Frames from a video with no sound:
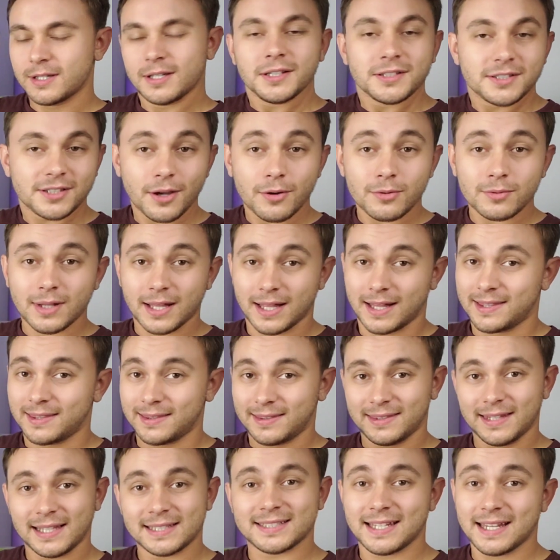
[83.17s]
So
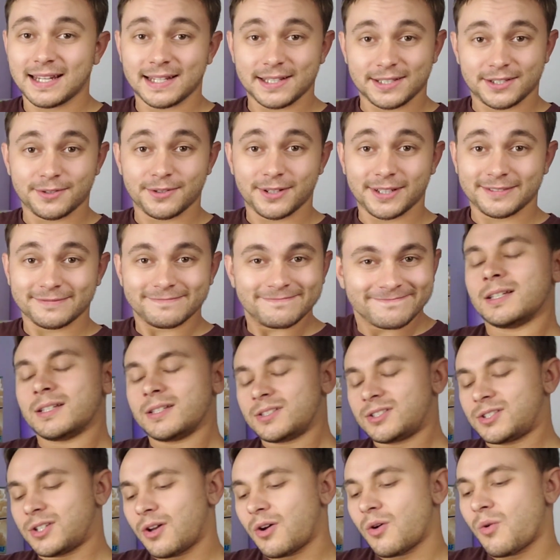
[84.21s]
let's get into it.
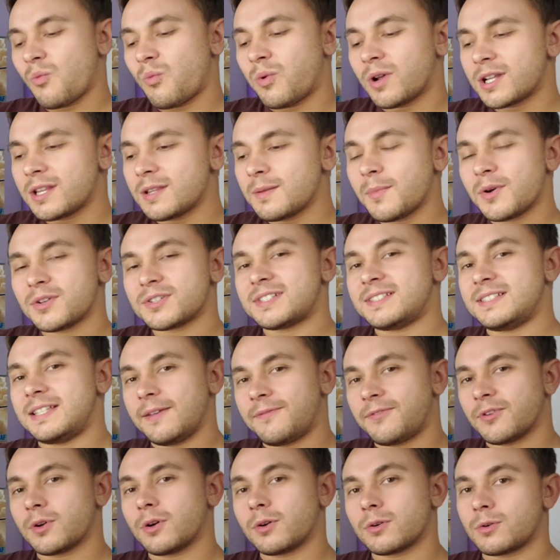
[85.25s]
So one of the most
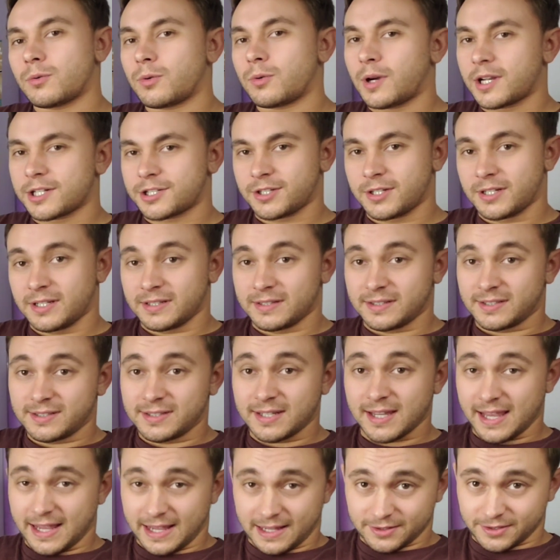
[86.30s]
difficult questions
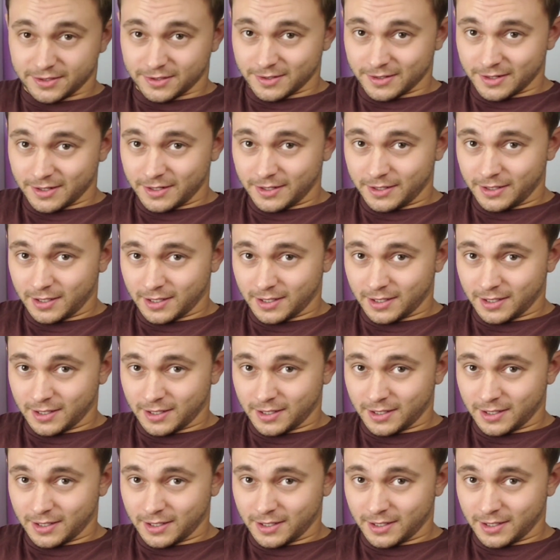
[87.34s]
to answer